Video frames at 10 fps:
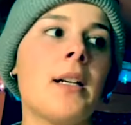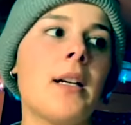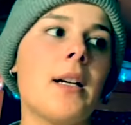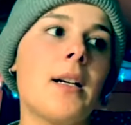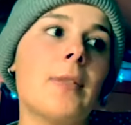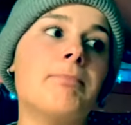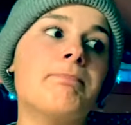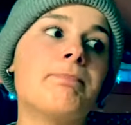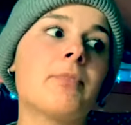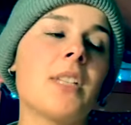
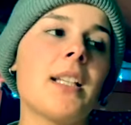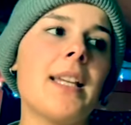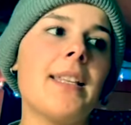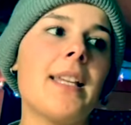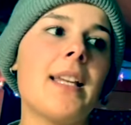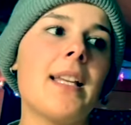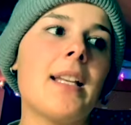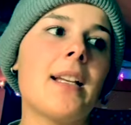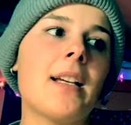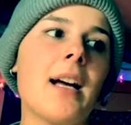And
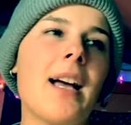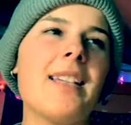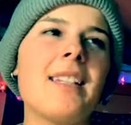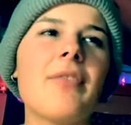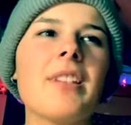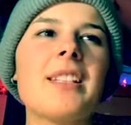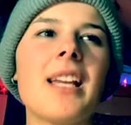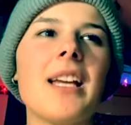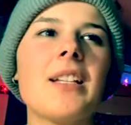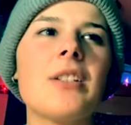then I definitely
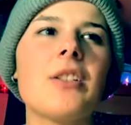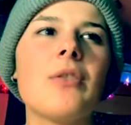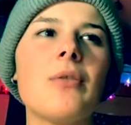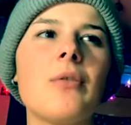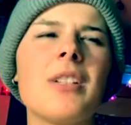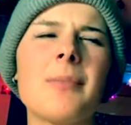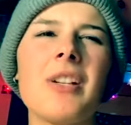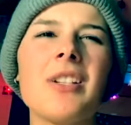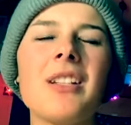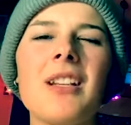tend to,
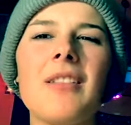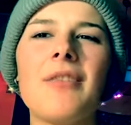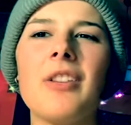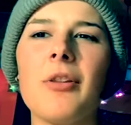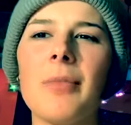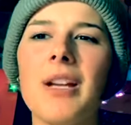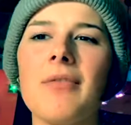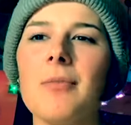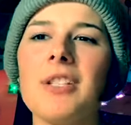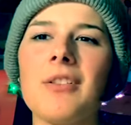especially if they're paying
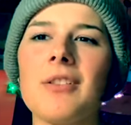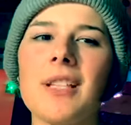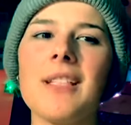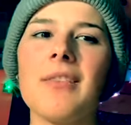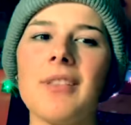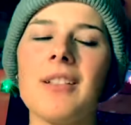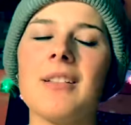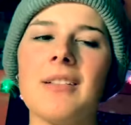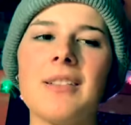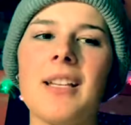for materials, I definitely
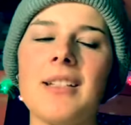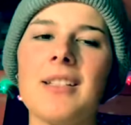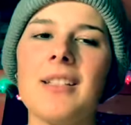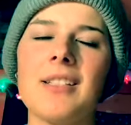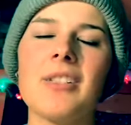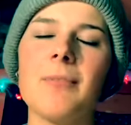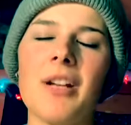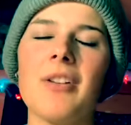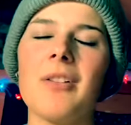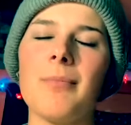tend to, it's just
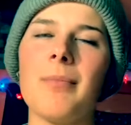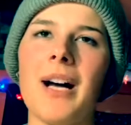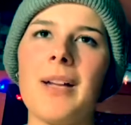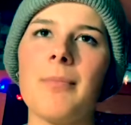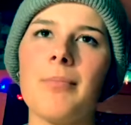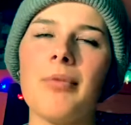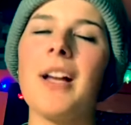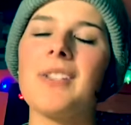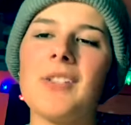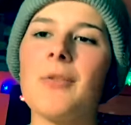better to buy
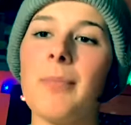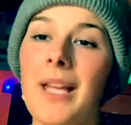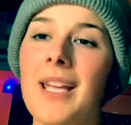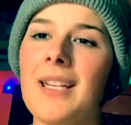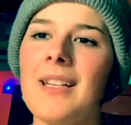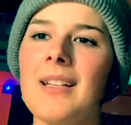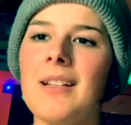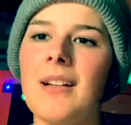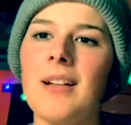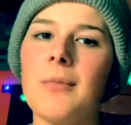pricier paint,
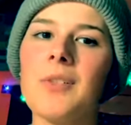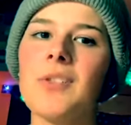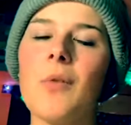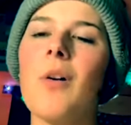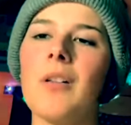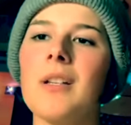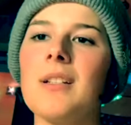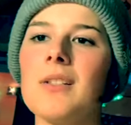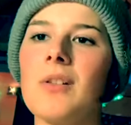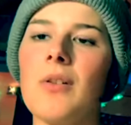because the quality
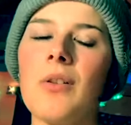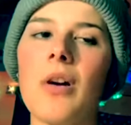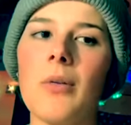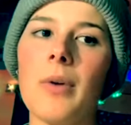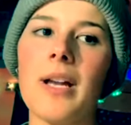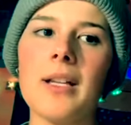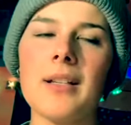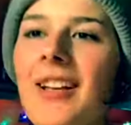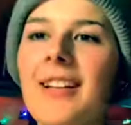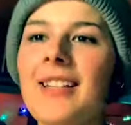does go a long way.
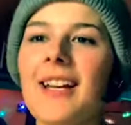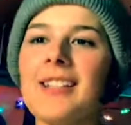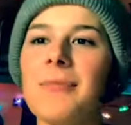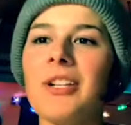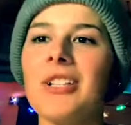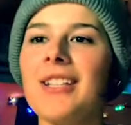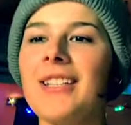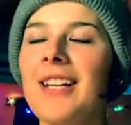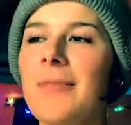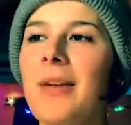Yeah, especially in
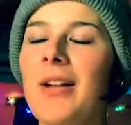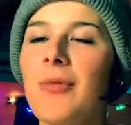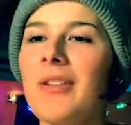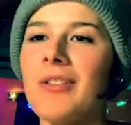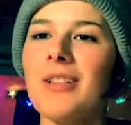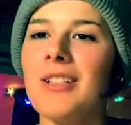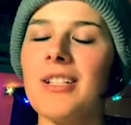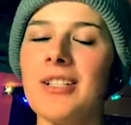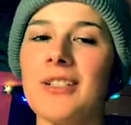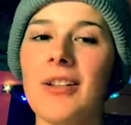like bad weather
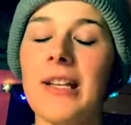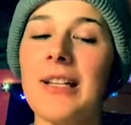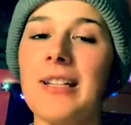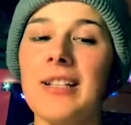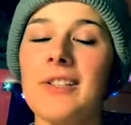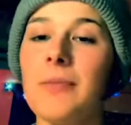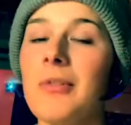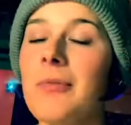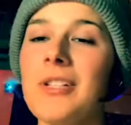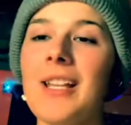conditions and all that. So
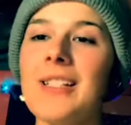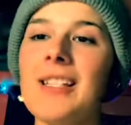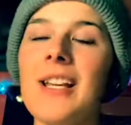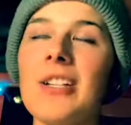pretty much that's it.